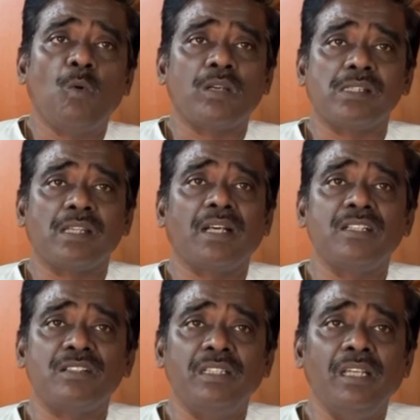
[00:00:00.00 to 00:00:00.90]
What is a
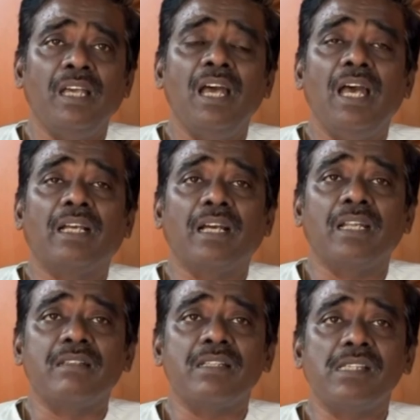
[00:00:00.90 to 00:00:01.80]
country? A
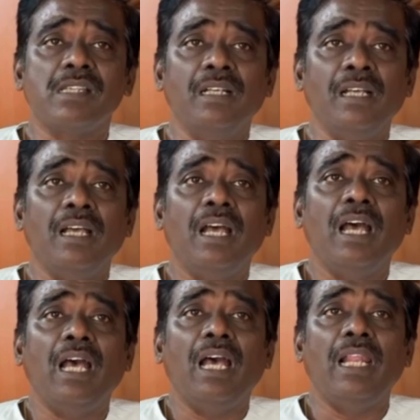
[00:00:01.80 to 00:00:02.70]
country is a
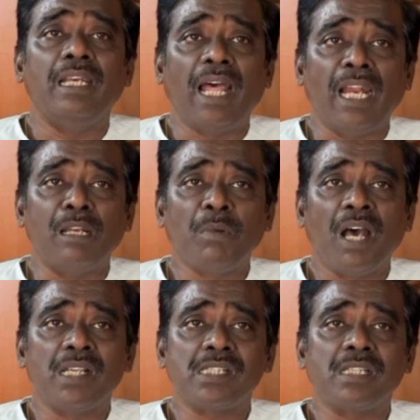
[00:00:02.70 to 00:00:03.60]

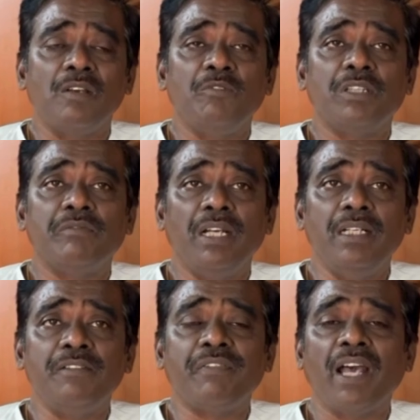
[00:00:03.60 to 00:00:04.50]
landmass with a
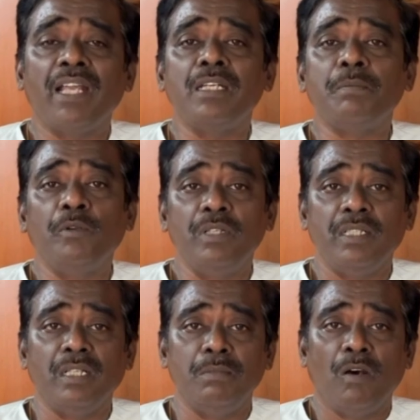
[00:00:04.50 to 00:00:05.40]
well-defined
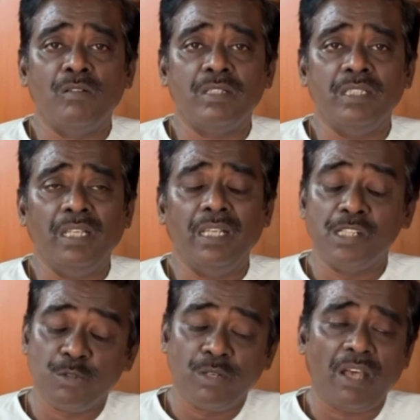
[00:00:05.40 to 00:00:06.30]
political boundary. It
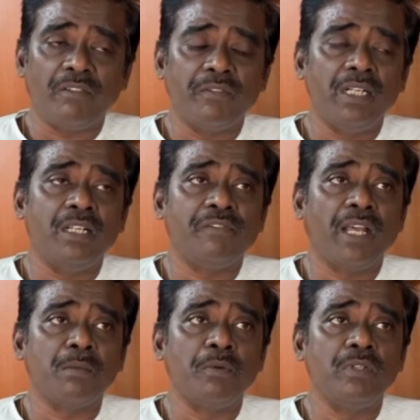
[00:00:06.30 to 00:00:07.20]
should have a
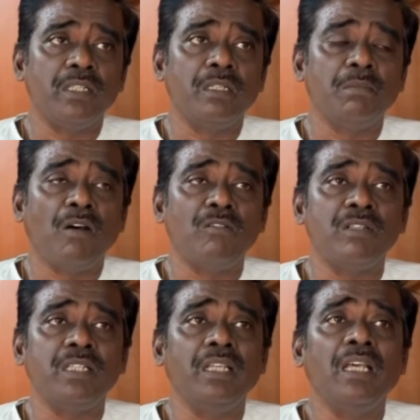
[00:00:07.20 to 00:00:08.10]
well-defined political
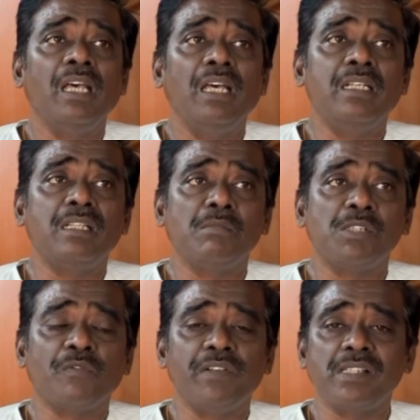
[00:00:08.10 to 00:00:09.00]
boundary in terms
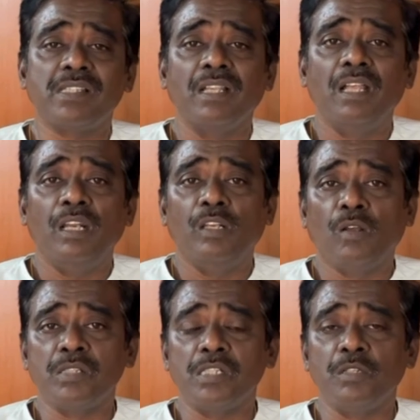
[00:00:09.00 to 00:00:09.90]
of its
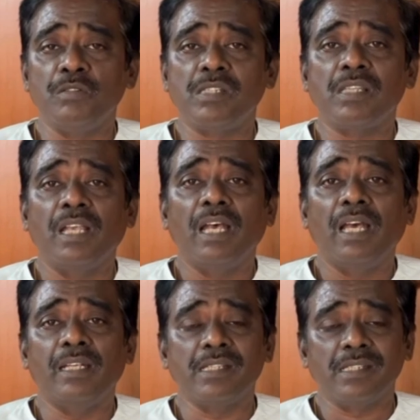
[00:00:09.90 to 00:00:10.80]
longitudes
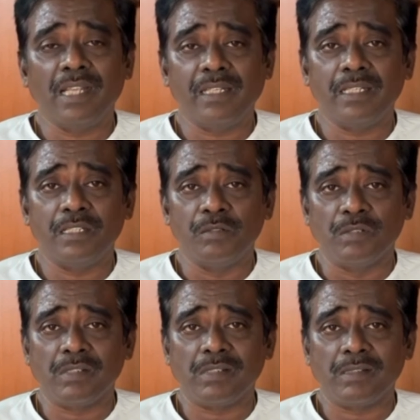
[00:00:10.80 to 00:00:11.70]
and its
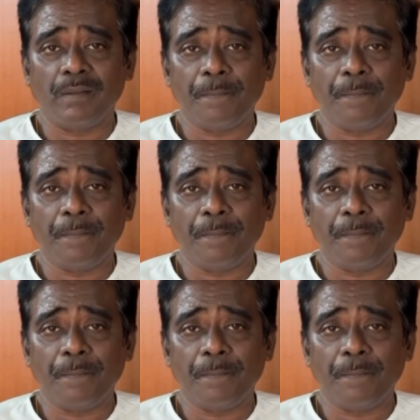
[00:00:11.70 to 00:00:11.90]
latitudes.